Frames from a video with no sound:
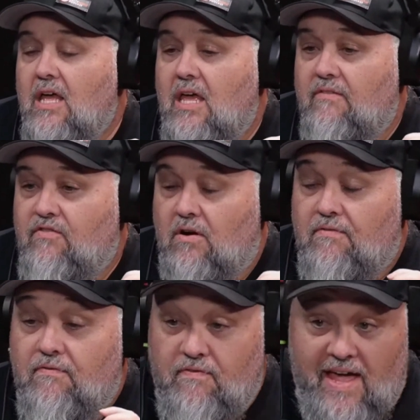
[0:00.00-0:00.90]
If you're a
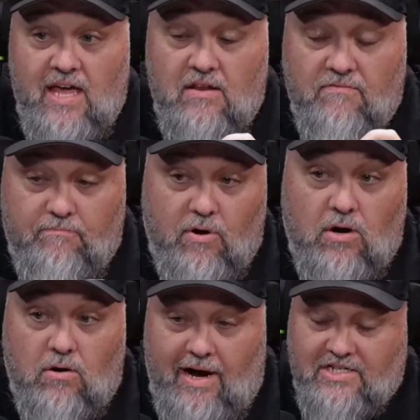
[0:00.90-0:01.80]
fan of Bert
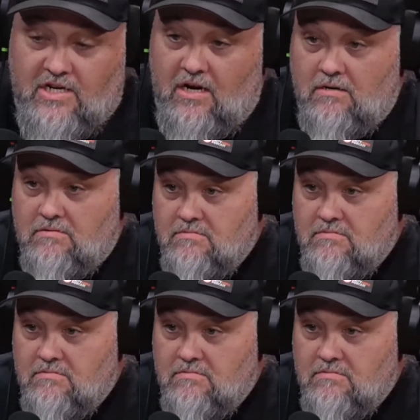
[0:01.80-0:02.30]
Kreischer,